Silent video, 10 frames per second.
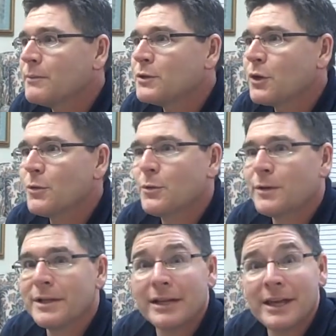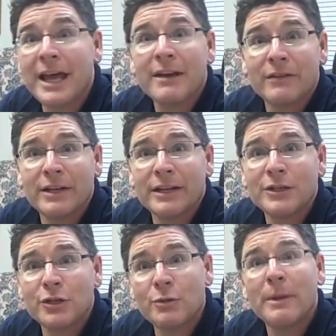So the net of it
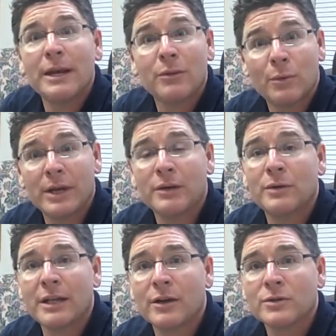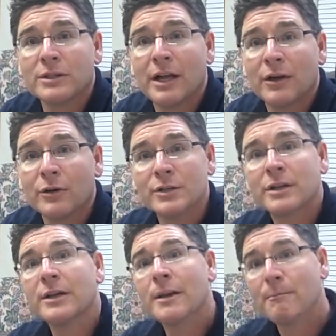is you made $300,000
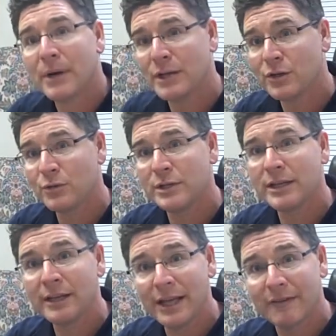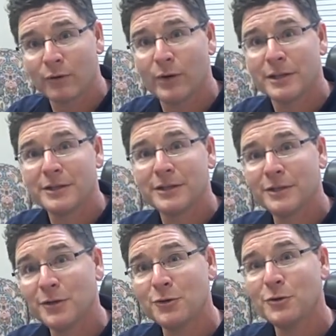by using leverage.
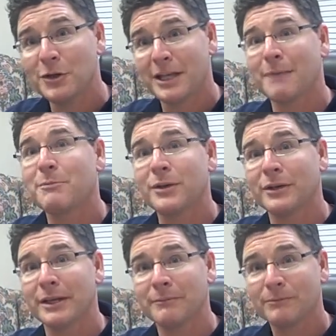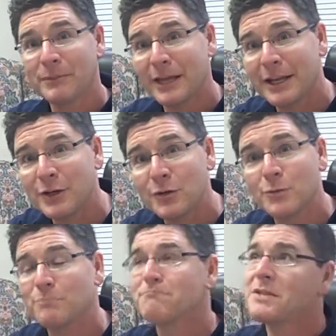You took that million and
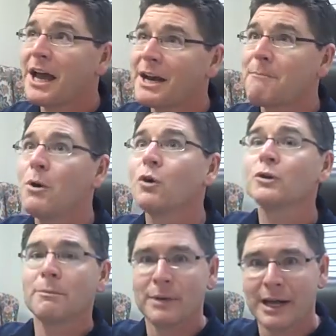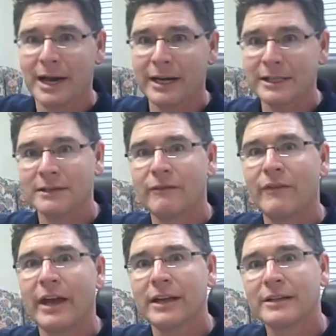you kind of multiplied its
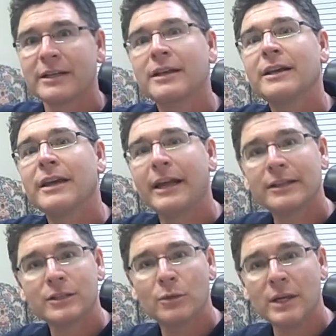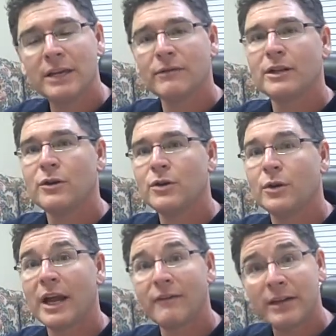effect. And so even though you're
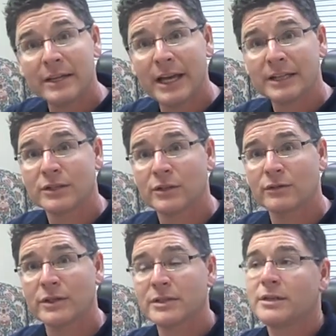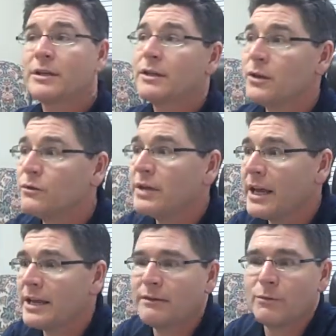having debt service, you've
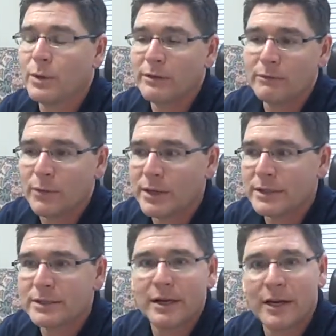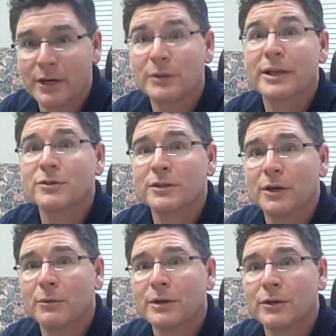taken what was a $100,000
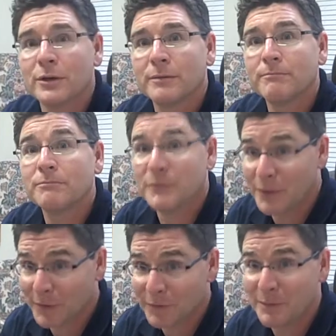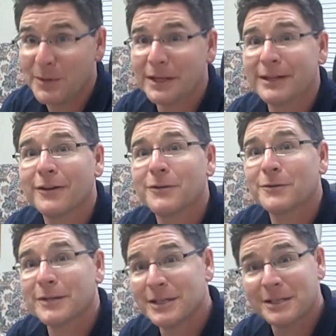return on a $1 million
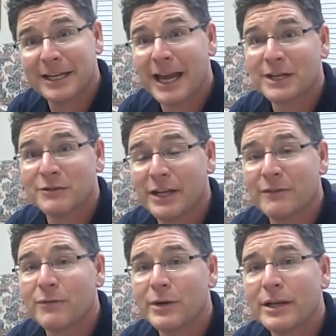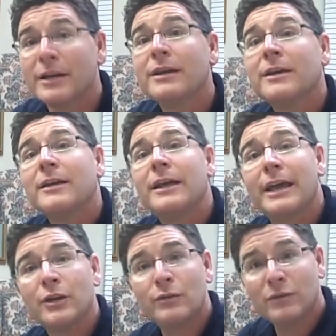just cash debt free,
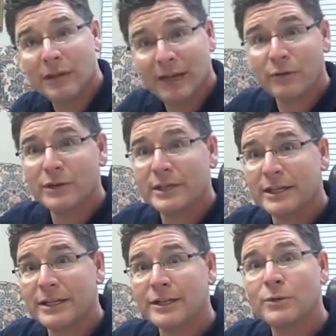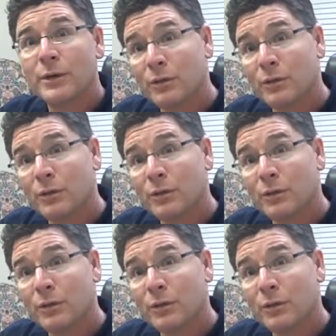and you've leveraged it into a